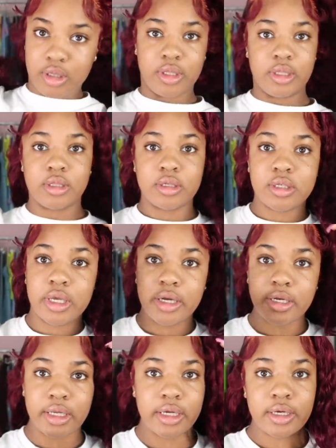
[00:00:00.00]
Let this
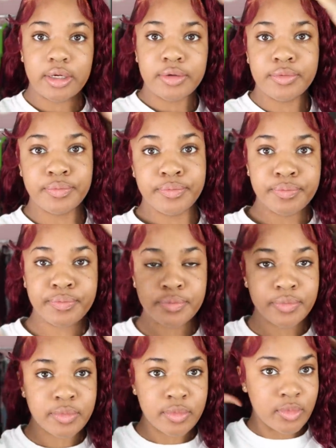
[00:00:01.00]
hair down.
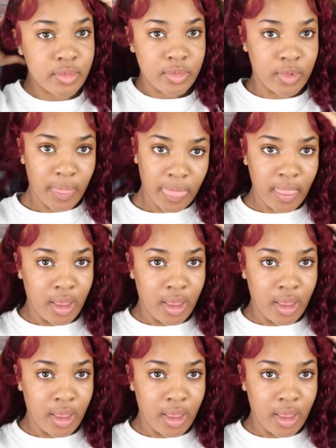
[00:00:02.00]
I'm